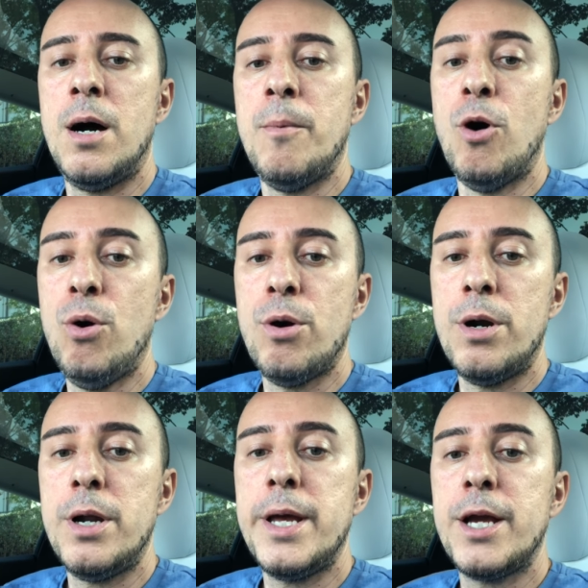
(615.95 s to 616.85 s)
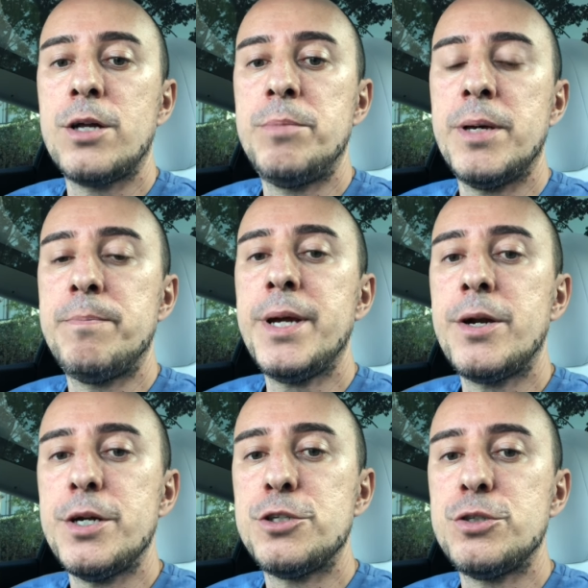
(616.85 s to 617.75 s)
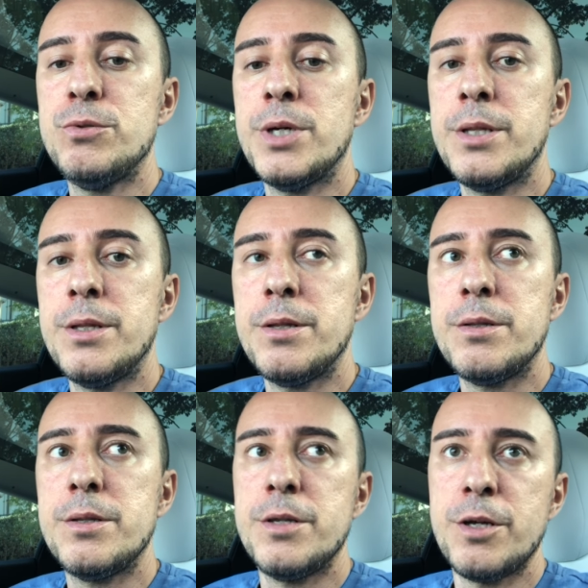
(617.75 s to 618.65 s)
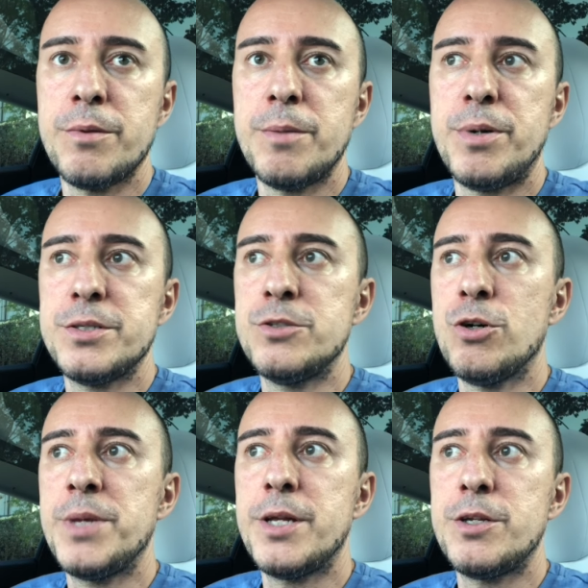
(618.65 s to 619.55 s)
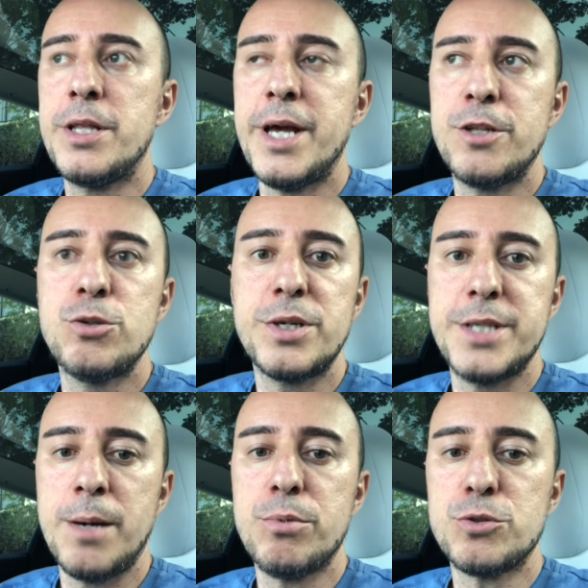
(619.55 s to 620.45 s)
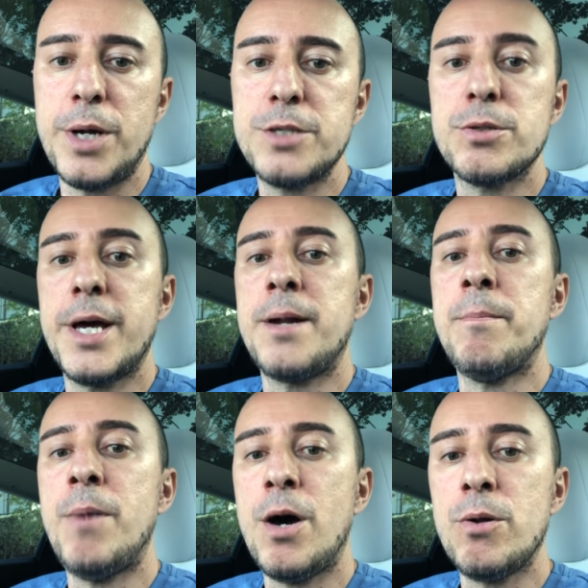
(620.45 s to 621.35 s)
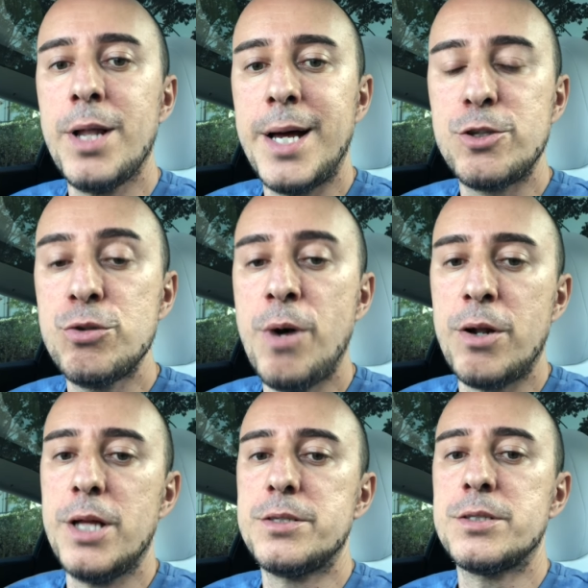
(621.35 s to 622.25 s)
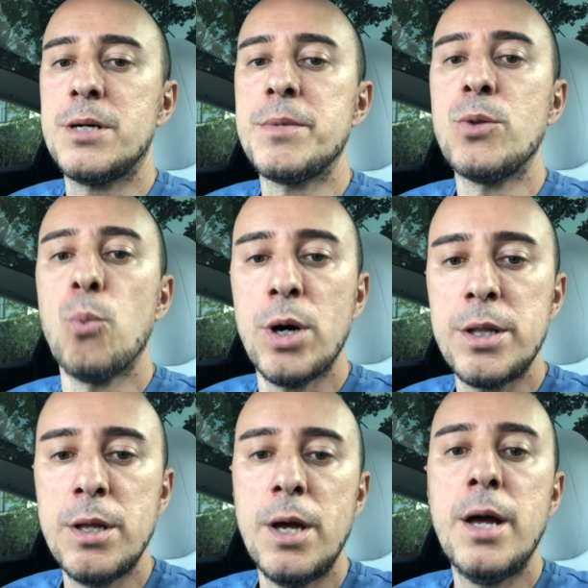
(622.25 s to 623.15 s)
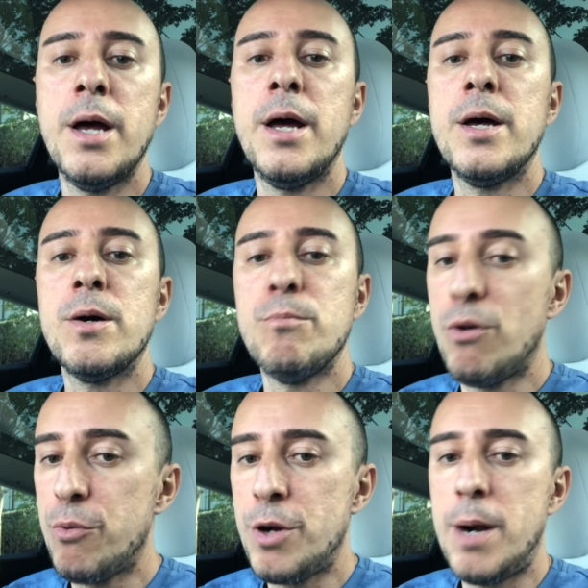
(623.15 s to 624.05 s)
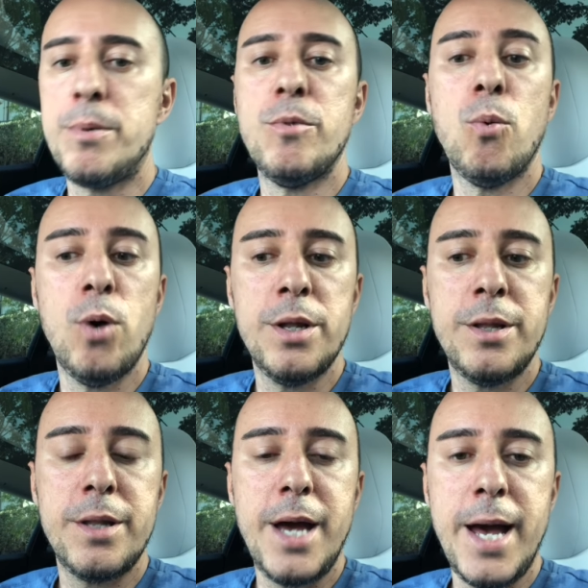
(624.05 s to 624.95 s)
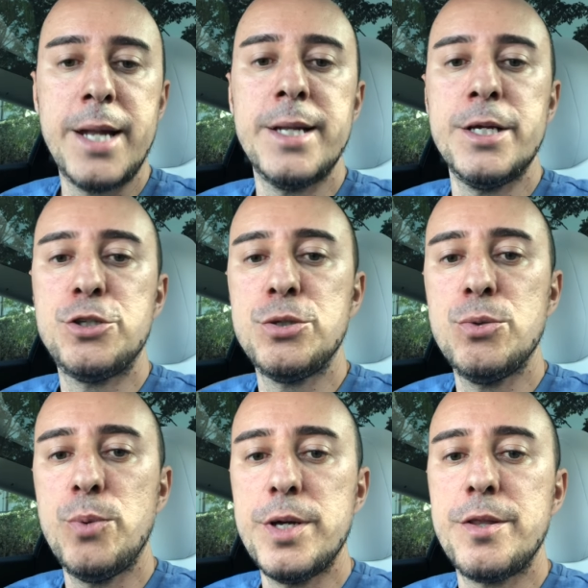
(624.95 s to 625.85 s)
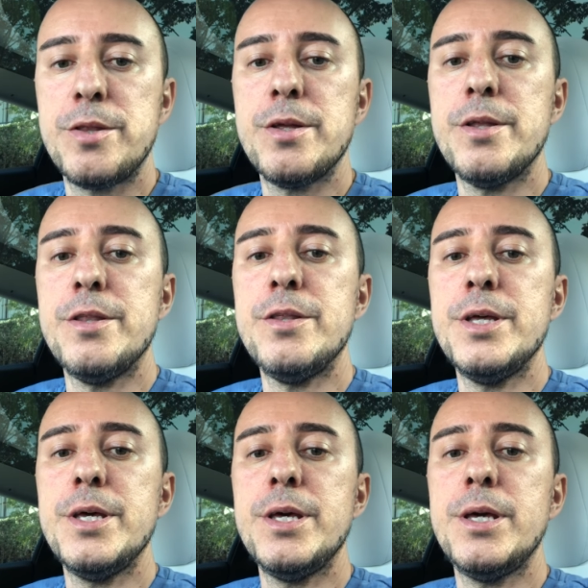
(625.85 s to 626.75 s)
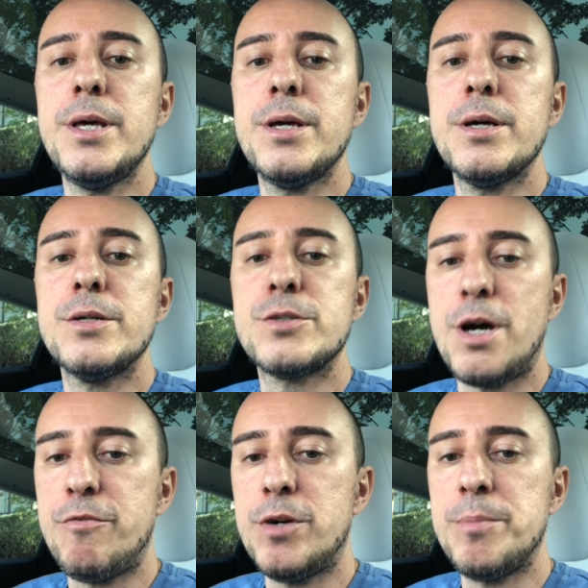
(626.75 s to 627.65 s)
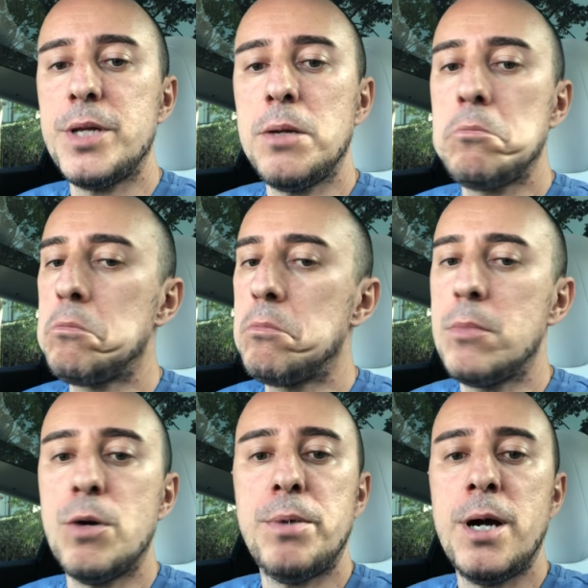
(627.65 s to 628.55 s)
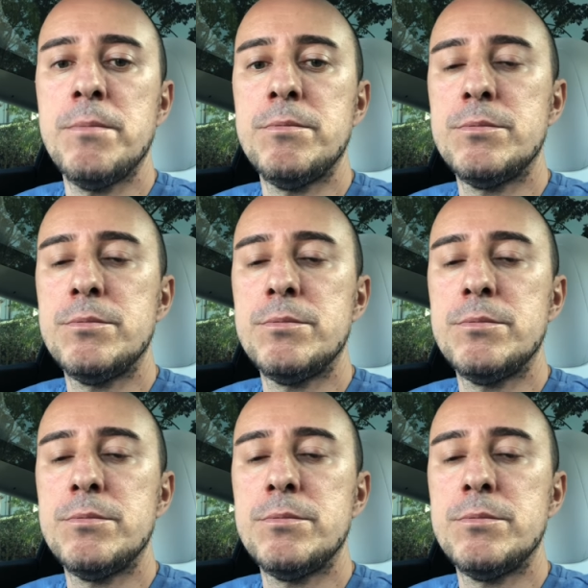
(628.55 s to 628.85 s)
Or it could be a bigger issue, and the person told me that they had two examples, right? So they had two Model S's come in. Both were inoperable. One had an issue with the software update, no problem.